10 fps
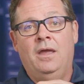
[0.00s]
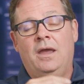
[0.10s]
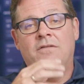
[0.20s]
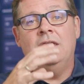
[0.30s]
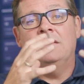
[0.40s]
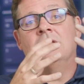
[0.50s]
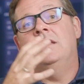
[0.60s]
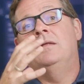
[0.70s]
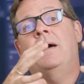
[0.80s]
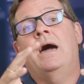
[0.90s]
and take the
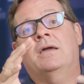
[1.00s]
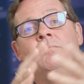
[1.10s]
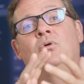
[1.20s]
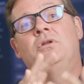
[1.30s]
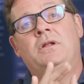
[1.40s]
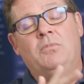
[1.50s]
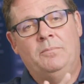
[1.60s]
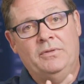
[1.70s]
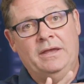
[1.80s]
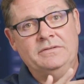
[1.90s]
data back and put it in one
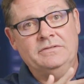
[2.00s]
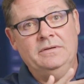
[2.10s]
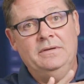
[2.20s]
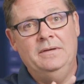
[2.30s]
place.